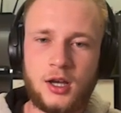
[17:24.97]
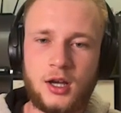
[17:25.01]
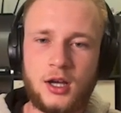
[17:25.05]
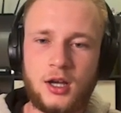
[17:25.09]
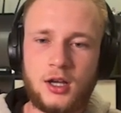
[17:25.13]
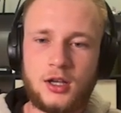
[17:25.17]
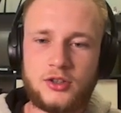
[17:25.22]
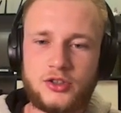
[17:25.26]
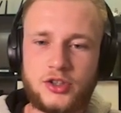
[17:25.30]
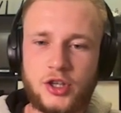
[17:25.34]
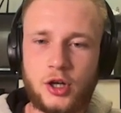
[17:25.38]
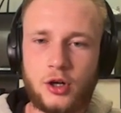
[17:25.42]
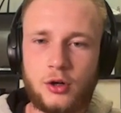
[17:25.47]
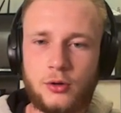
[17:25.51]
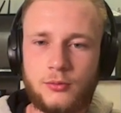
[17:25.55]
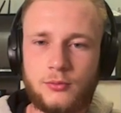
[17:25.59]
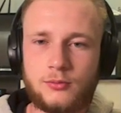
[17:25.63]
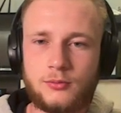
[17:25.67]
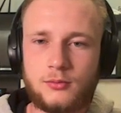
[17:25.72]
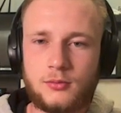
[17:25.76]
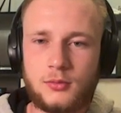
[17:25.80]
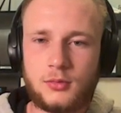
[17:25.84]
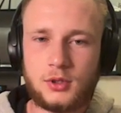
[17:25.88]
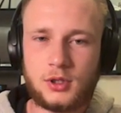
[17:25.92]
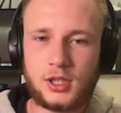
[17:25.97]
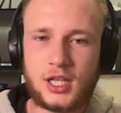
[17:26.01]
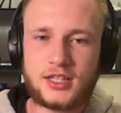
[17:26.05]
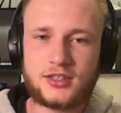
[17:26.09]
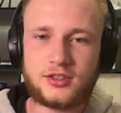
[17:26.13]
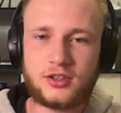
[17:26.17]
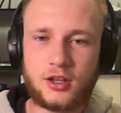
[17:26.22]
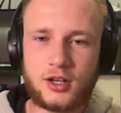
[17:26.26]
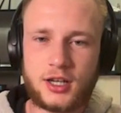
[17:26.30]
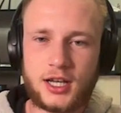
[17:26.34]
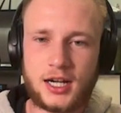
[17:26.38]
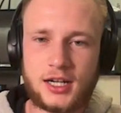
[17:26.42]
So let's
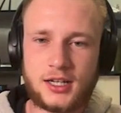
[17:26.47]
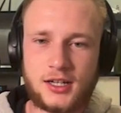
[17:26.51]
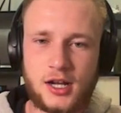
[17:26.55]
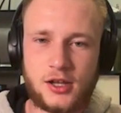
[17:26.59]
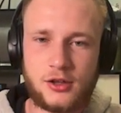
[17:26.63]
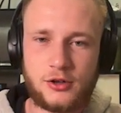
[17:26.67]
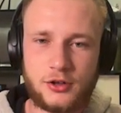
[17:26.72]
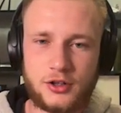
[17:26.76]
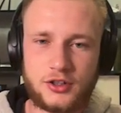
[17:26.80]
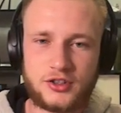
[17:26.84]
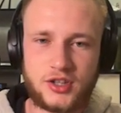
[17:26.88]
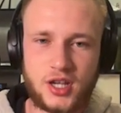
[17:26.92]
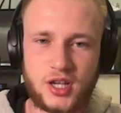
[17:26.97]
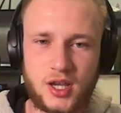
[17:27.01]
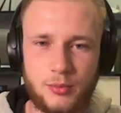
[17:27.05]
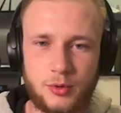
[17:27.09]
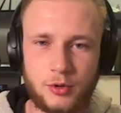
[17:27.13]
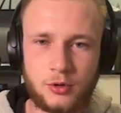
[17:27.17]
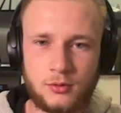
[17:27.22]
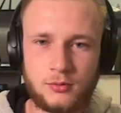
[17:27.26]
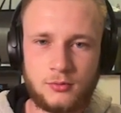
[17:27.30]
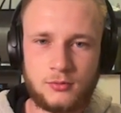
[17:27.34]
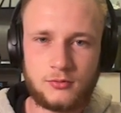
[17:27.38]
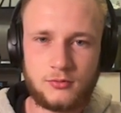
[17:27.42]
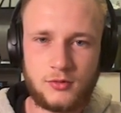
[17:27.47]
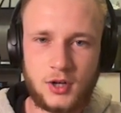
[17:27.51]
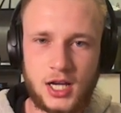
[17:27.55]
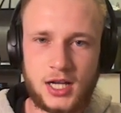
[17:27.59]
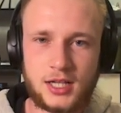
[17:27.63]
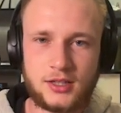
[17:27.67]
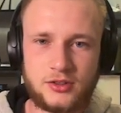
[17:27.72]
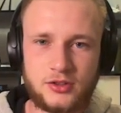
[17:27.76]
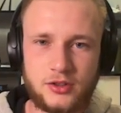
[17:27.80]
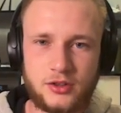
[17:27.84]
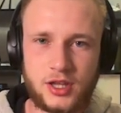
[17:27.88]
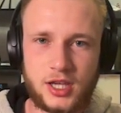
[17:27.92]
look at another example,
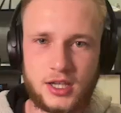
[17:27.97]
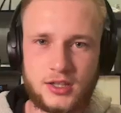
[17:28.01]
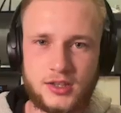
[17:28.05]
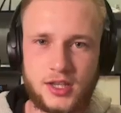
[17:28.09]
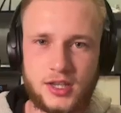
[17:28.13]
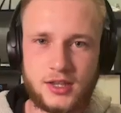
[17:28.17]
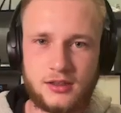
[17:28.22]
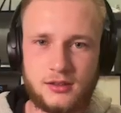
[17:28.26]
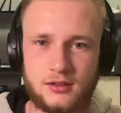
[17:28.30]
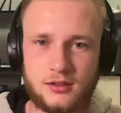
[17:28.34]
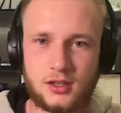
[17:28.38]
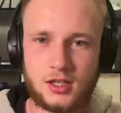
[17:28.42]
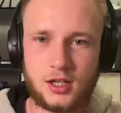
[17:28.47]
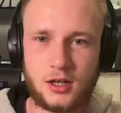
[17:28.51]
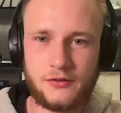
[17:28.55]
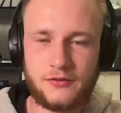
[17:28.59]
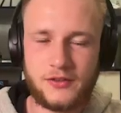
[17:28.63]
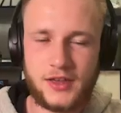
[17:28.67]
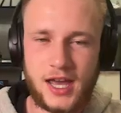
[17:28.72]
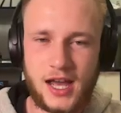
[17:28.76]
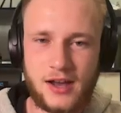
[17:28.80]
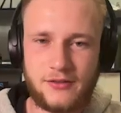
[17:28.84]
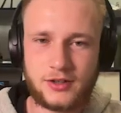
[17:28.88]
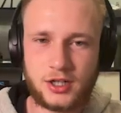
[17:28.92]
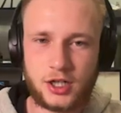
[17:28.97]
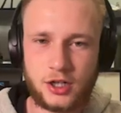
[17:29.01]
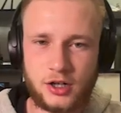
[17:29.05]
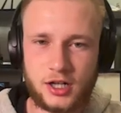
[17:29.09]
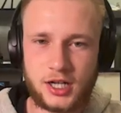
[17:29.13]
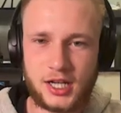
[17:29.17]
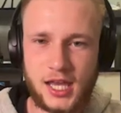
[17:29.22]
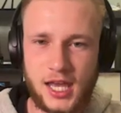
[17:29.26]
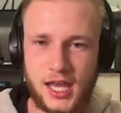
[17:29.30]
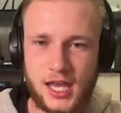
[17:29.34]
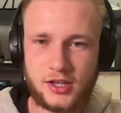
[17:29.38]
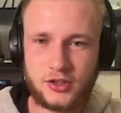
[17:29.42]
right? So they said, you know, if they have
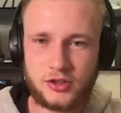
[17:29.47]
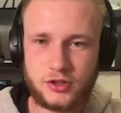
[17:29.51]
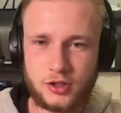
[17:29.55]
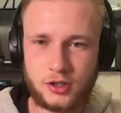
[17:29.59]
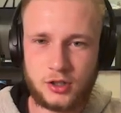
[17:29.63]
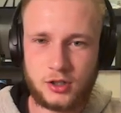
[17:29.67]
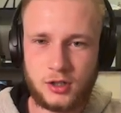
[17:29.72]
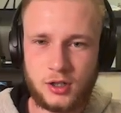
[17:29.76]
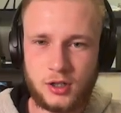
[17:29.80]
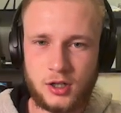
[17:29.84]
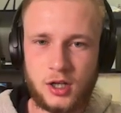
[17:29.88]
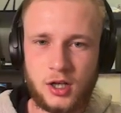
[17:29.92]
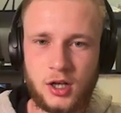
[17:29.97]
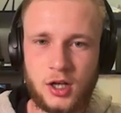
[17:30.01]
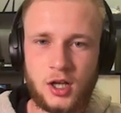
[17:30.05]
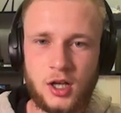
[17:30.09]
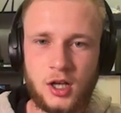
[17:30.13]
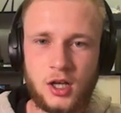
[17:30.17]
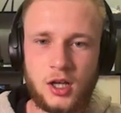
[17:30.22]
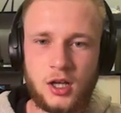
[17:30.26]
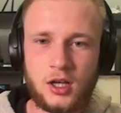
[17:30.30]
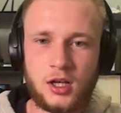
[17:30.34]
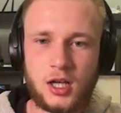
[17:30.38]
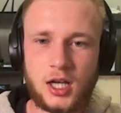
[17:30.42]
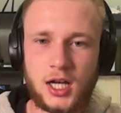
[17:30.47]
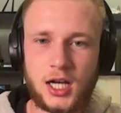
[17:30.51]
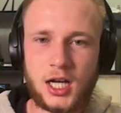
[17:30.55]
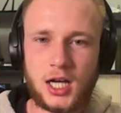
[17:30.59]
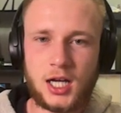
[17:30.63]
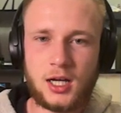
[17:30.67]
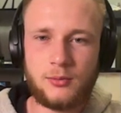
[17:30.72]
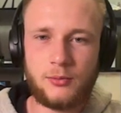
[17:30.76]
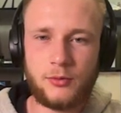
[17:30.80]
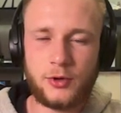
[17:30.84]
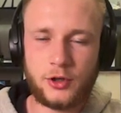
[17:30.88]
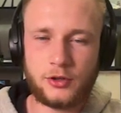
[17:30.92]
current cancer, we
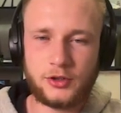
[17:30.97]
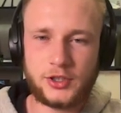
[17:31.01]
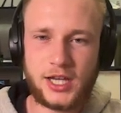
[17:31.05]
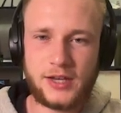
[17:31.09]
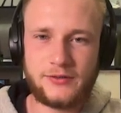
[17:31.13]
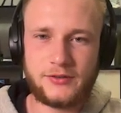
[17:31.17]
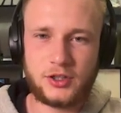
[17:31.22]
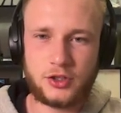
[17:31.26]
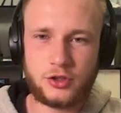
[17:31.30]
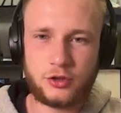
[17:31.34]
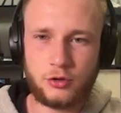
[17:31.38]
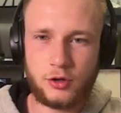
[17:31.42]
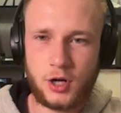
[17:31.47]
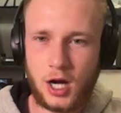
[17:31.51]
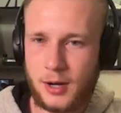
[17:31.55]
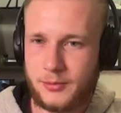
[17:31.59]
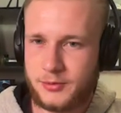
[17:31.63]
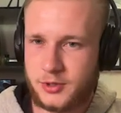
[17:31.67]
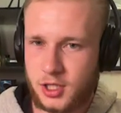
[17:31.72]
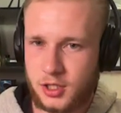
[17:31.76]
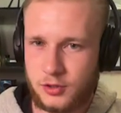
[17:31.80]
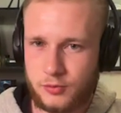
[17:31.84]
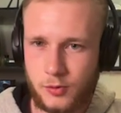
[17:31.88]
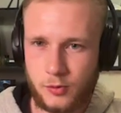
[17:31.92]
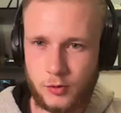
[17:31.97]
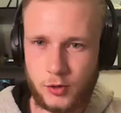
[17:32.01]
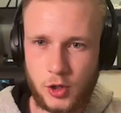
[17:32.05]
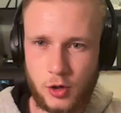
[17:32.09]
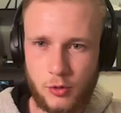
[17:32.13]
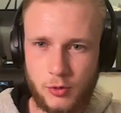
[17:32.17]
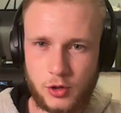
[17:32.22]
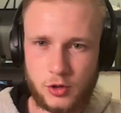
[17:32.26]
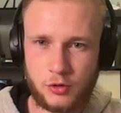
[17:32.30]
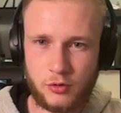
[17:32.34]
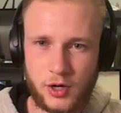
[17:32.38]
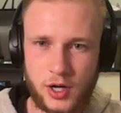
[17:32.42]
only have these 2 options. We would go
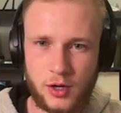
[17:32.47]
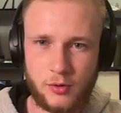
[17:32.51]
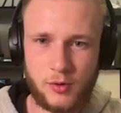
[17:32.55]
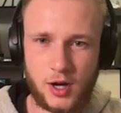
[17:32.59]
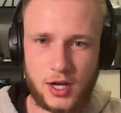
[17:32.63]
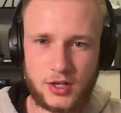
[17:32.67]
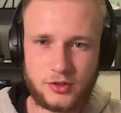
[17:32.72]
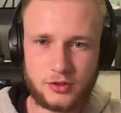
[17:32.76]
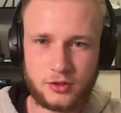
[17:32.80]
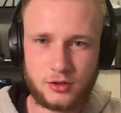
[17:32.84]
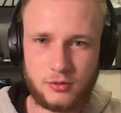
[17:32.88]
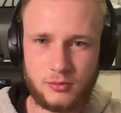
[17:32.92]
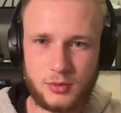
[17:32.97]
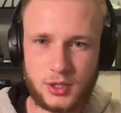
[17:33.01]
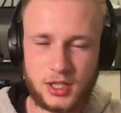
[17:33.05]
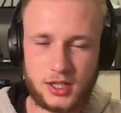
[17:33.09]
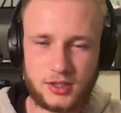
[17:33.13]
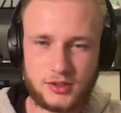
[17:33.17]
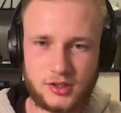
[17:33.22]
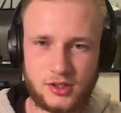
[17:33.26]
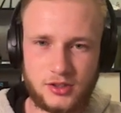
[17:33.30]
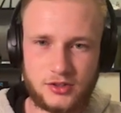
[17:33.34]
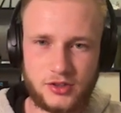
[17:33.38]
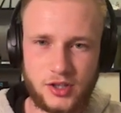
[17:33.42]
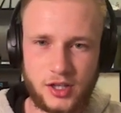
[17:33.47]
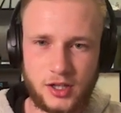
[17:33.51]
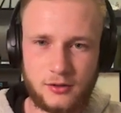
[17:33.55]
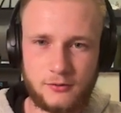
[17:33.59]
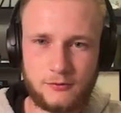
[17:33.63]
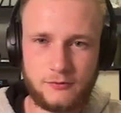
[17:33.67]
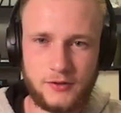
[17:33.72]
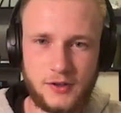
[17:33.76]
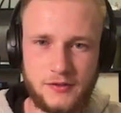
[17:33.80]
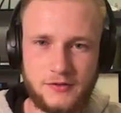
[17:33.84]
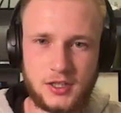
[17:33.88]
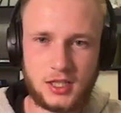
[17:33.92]
with Great Western because it's like
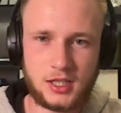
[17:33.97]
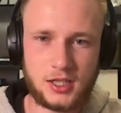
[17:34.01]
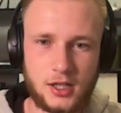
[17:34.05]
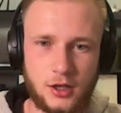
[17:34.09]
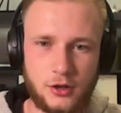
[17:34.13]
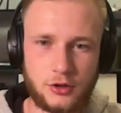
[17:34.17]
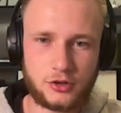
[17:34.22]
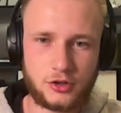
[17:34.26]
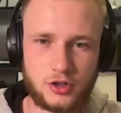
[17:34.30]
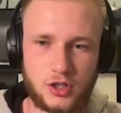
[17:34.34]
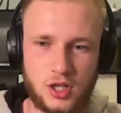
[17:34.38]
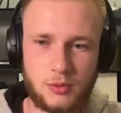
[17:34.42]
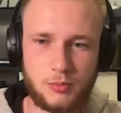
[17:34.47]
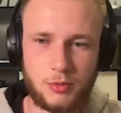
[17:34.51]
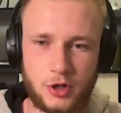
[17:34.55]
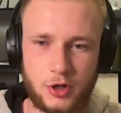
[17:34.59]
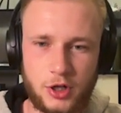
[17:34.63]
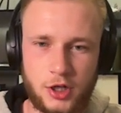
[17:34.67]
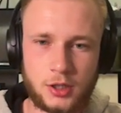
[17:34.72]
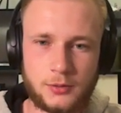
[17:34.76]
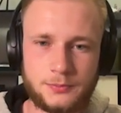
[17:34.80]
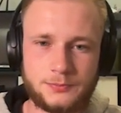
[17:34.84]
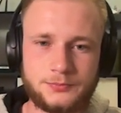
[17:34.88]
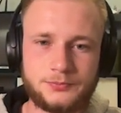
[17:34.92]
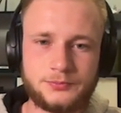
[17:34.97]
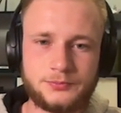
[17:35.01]
$15 cheaper here.